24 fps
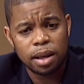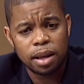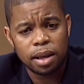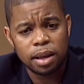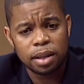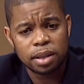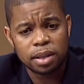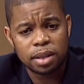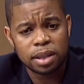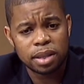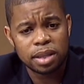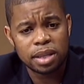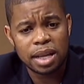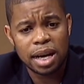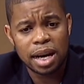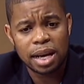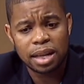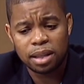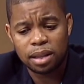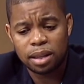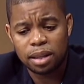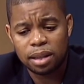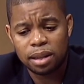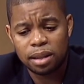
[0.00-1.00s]
is just
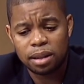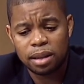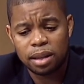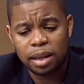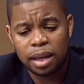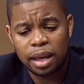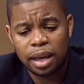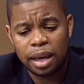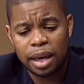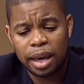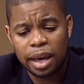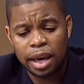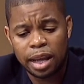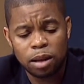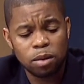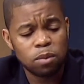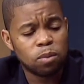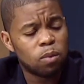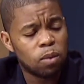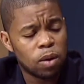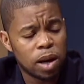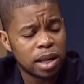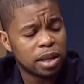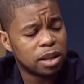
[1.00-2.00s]
not in
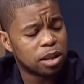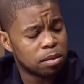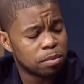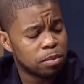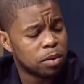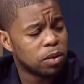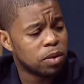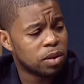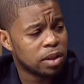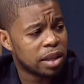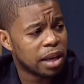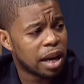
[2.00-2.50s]
one community.